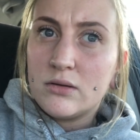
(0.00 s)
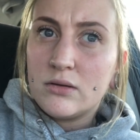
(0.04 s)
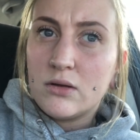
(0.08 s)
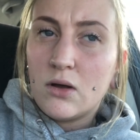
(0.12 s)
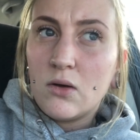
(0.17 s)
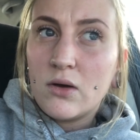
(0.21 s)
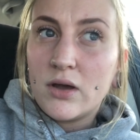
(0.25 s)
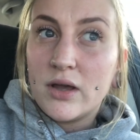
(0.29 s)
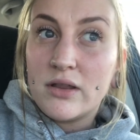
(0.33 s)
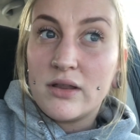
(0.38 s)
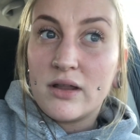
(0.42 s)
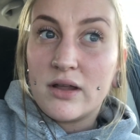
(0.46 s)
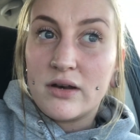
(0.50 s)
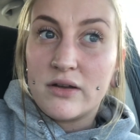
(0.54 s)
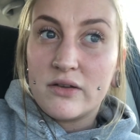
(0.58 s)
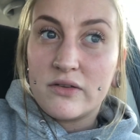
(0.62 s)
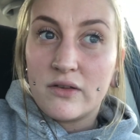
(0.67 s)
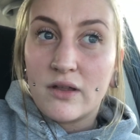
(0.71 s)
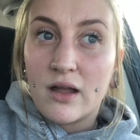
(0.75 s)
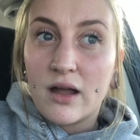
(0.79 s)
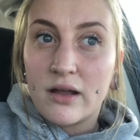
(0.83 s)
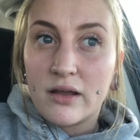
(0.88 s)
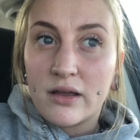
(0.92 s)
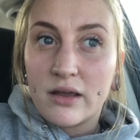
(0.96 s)
okay, that it's
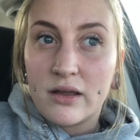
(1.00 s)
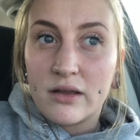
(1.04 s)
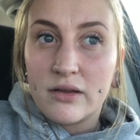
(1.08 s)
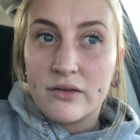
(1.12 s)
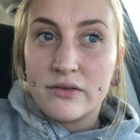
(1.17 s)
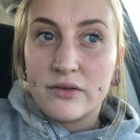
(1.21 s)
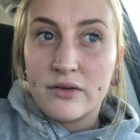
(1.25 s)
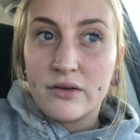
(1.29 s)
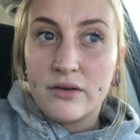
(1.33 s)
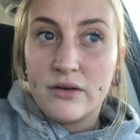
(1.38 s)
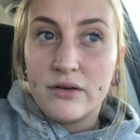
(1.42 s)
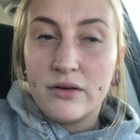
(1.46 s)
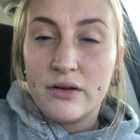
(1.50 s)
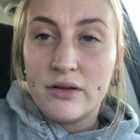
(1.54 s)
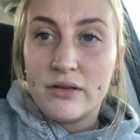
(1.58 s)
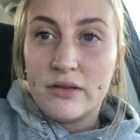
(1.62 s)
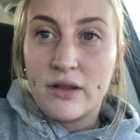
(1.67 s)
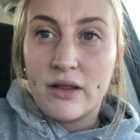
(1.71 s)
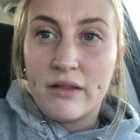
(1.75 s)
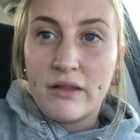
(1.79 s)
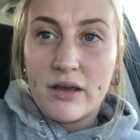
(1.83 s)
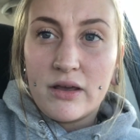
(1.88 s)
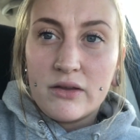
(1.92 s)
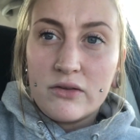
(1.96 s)
not cancer and
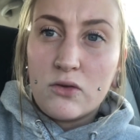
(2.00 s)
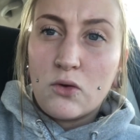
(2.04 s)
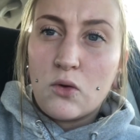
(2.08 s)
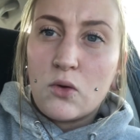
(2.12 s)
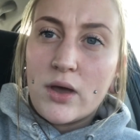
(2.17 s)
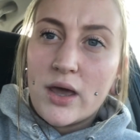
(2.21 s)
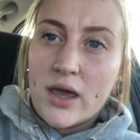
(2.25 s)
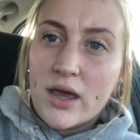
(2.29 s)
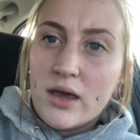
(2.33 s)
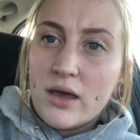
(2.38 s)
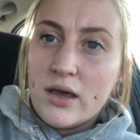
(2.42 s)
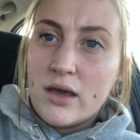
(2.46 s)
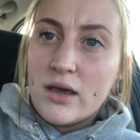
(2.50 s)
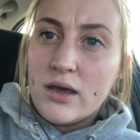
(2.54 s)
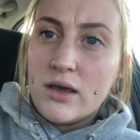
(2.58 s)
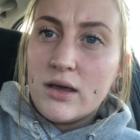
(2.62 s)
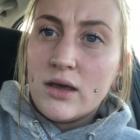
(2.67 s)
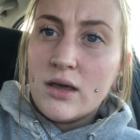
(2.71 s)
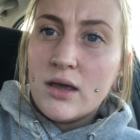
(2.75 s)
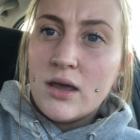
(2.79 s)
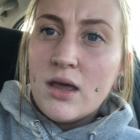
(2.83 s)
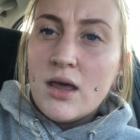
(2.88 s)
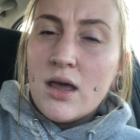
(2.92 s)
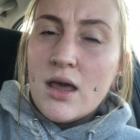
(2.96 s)
that like it's
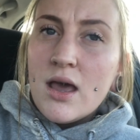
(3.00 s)
okay